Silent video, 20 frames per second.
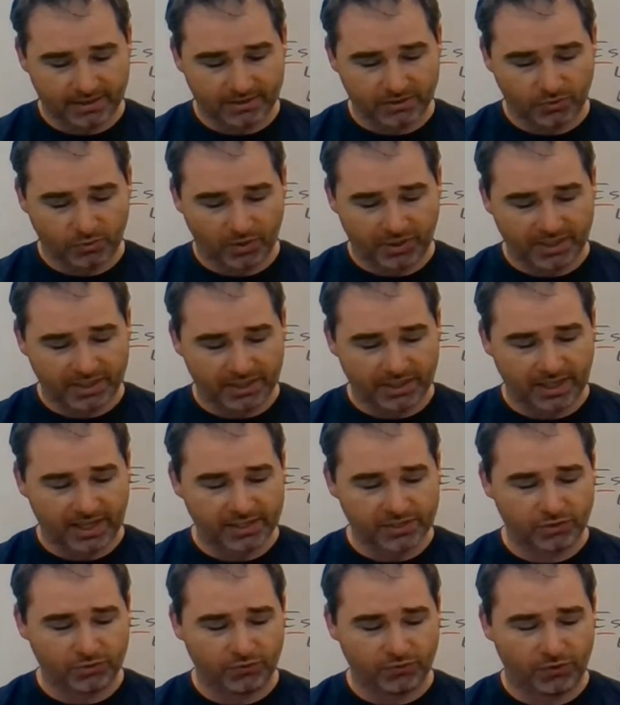the working
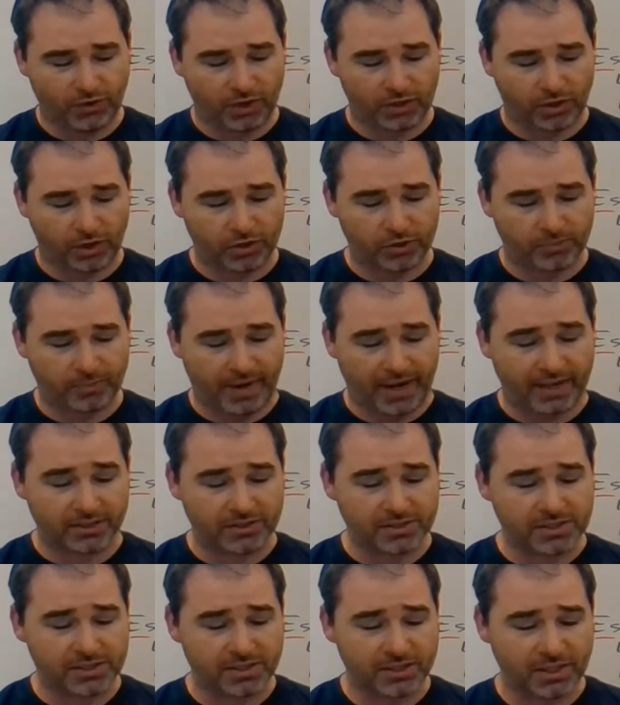class who fought all the
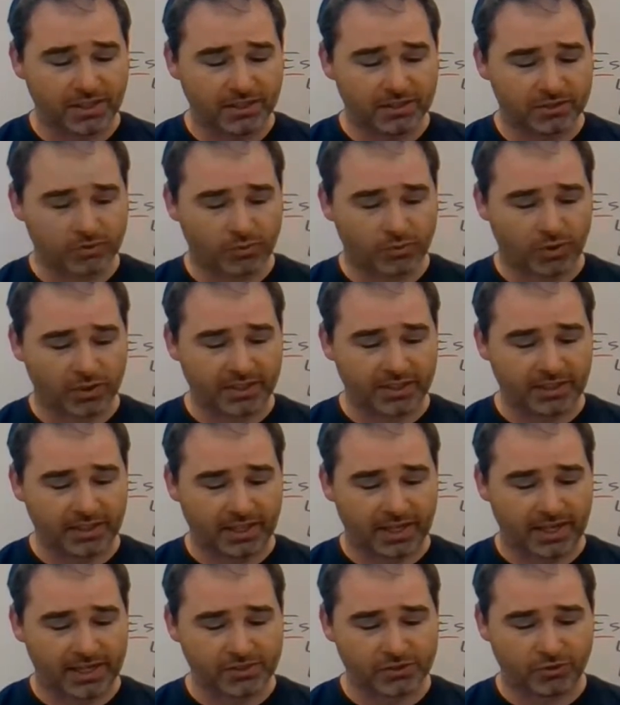battles, the working
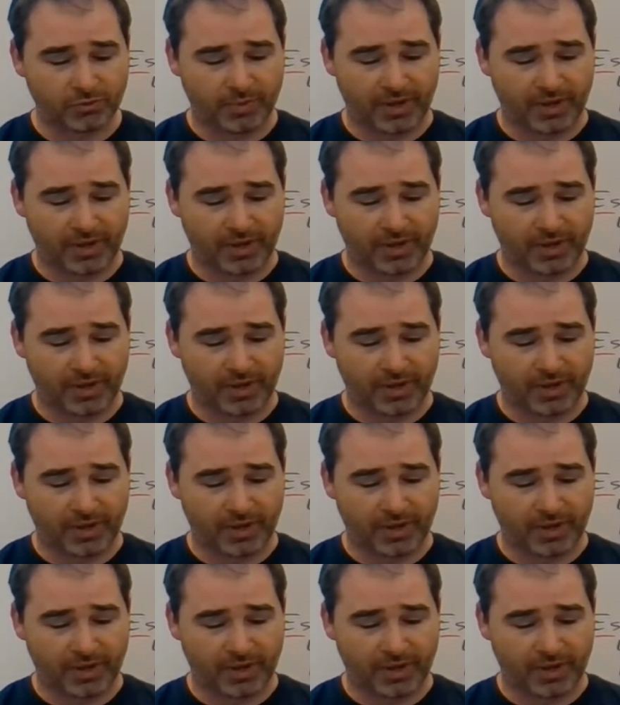class